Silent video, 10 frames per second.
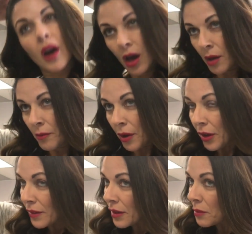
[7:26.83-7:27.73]
All
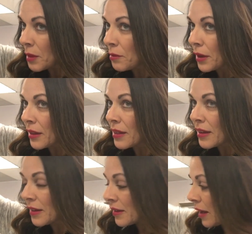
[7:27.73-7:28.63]
right, so let me bring
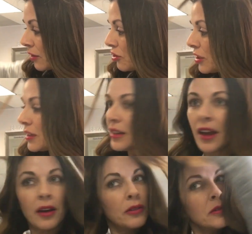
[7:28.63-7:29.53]
this section
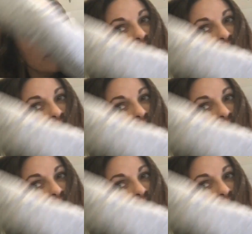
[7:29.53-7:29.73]
down.